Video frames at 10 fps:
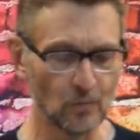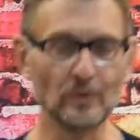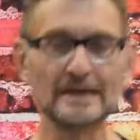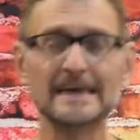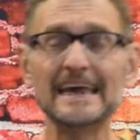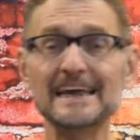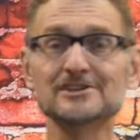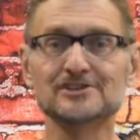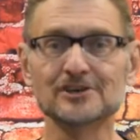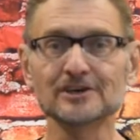When King
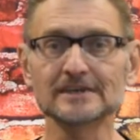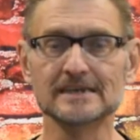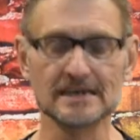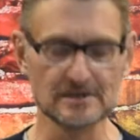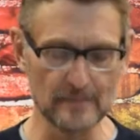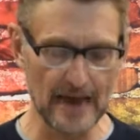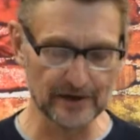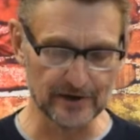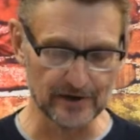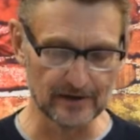Xerxes met
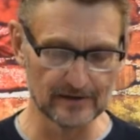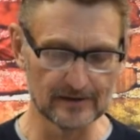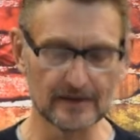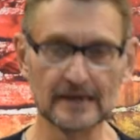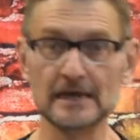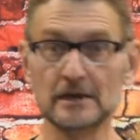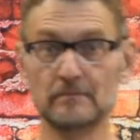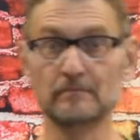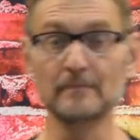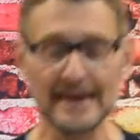her,
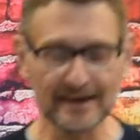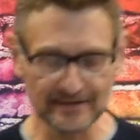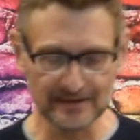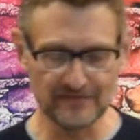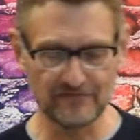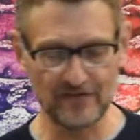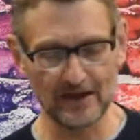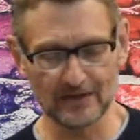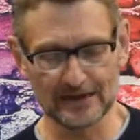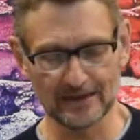he immediately
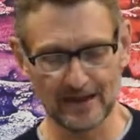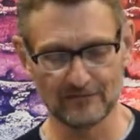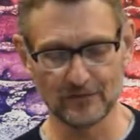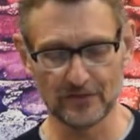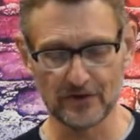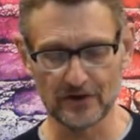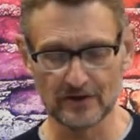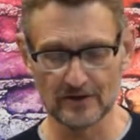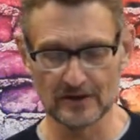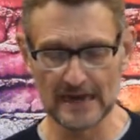fell in love with
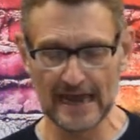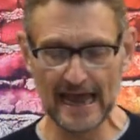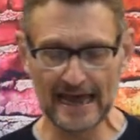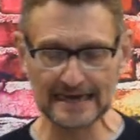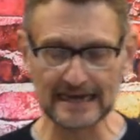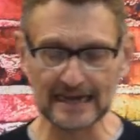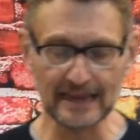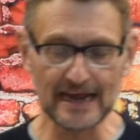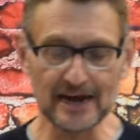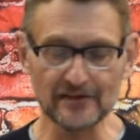her and
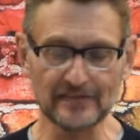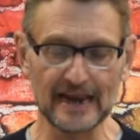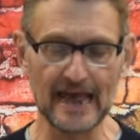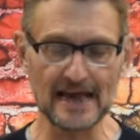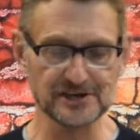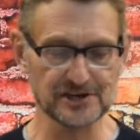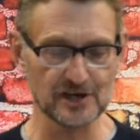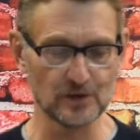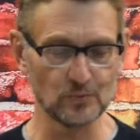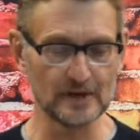declared that
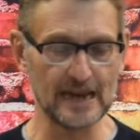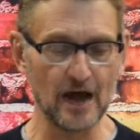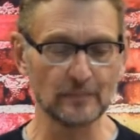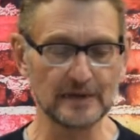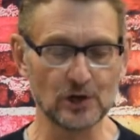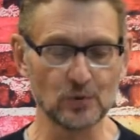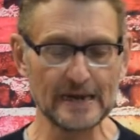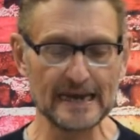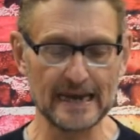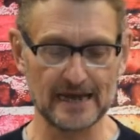Esther would now be
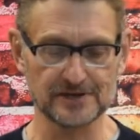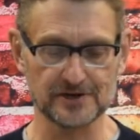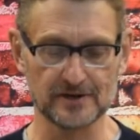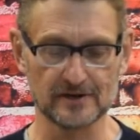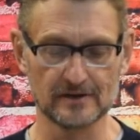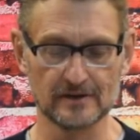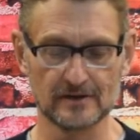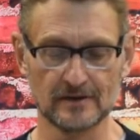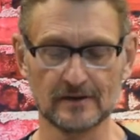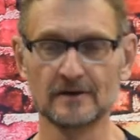Queen Esther.
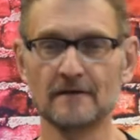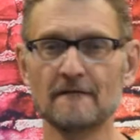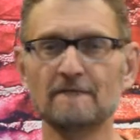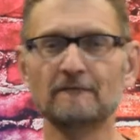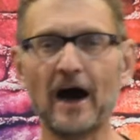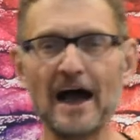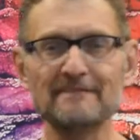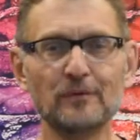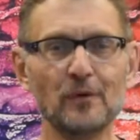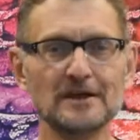
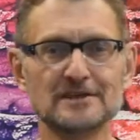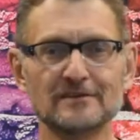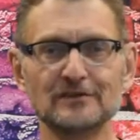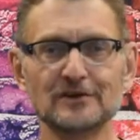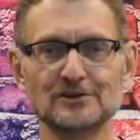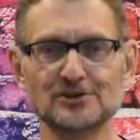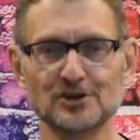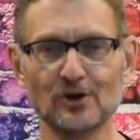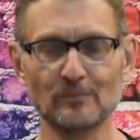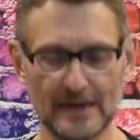Five points if you can show